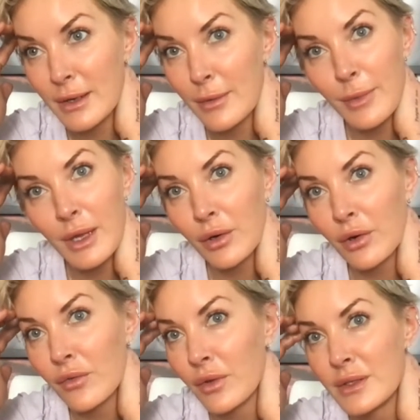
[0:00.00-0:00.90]
meet her
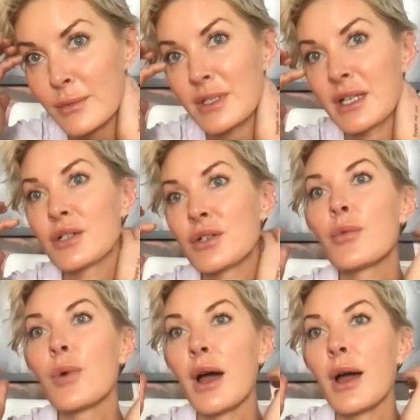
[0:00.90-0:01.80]
fullest potential.
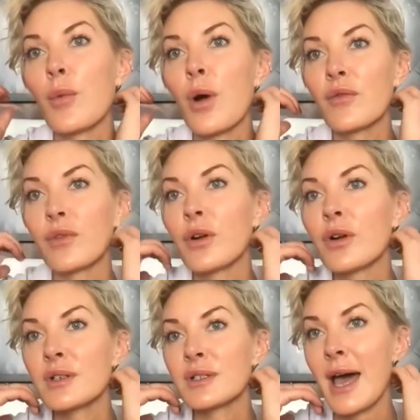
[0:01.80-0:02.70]
What I want for
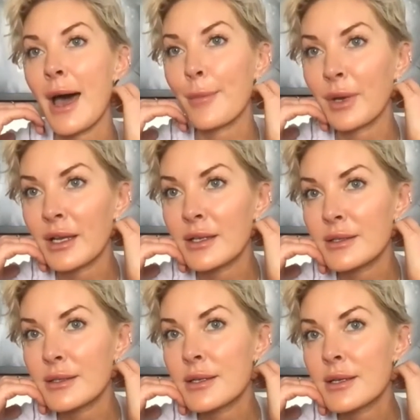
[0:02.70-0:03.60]
her is
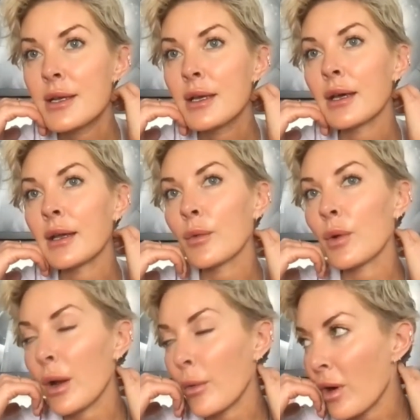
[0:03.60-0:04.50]
happiness. And
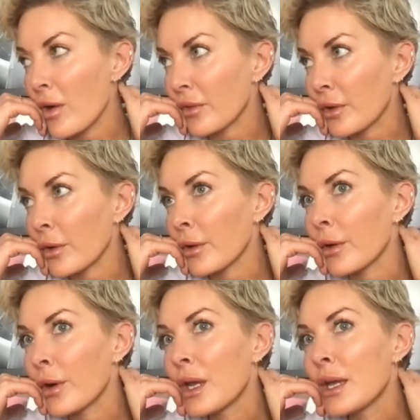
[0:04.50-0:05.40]
what I want for
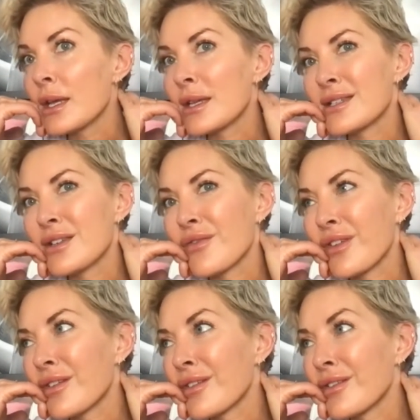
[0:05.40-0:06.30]
her is to
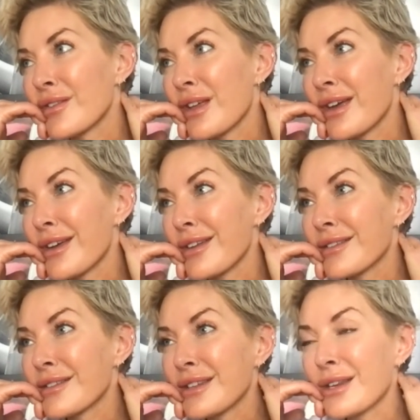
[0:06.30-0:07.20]
feel like,
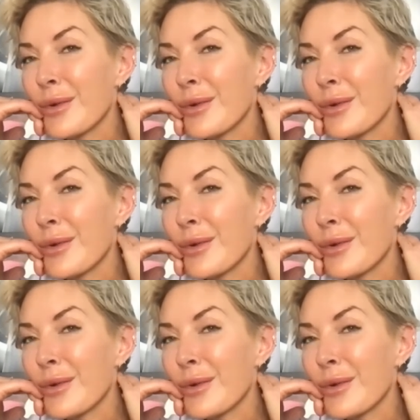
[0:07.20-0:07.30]
you know